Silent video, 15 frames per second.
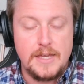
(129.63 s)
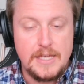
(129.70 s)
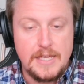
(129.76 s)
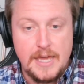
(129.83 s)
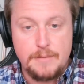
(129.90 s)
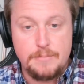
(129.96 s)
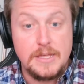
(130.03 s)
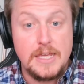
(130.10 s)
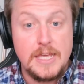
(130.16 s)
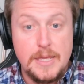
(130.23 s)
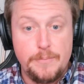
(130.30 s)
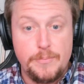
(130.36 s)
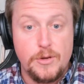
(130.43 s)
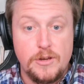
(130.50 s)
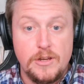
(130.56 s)
I'd be a
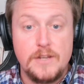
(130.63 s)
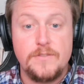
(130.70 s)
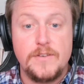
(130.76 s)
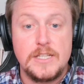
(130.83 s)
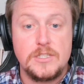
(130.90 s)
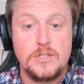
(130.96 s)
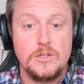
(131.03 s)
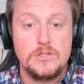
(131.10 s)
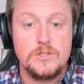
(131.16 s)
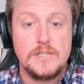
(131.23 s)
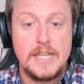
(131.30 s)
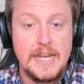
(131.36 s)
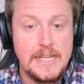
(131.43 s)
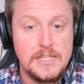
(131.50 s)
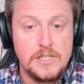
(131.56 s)
hypocrite if I told
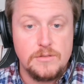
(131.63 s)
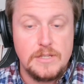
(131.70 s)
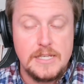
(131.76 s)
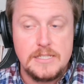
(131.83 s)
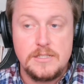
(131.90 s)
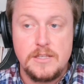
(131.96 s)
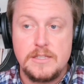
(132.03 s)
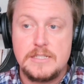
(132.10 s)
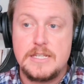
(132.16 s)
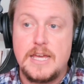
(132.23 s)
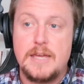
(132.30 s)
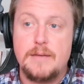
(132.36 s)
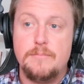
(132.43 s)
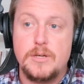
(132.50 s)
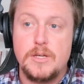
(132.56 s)
you that I do this all the
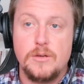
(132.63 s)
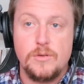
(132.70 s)
time,